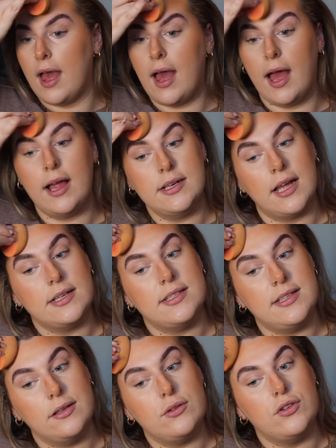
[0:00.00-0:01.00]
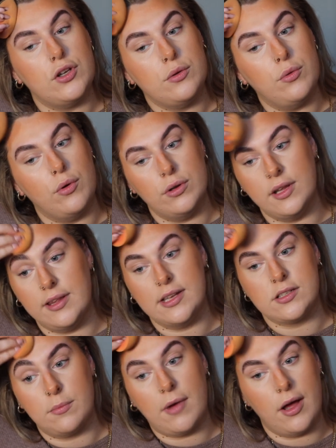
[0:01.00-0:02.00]
and I still do all of
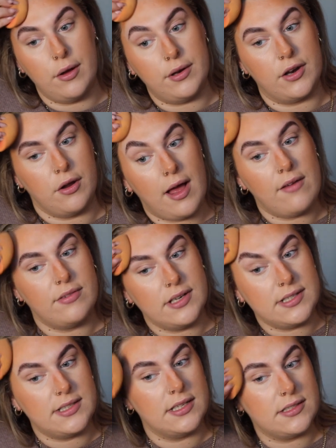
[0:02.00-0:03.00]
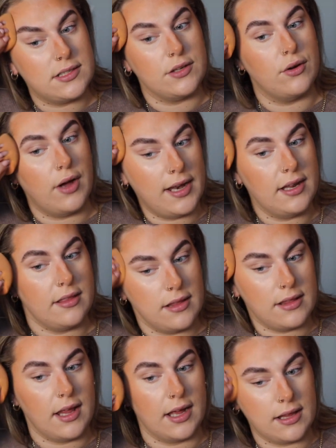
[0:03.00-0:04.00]
this on my own. I don't have an assistant or
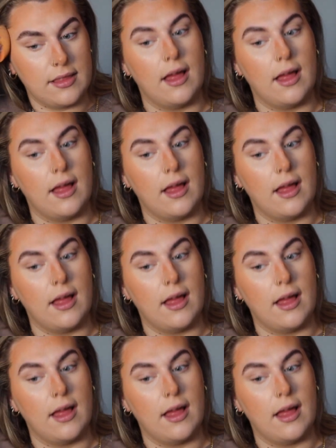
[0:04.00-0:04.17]
anything like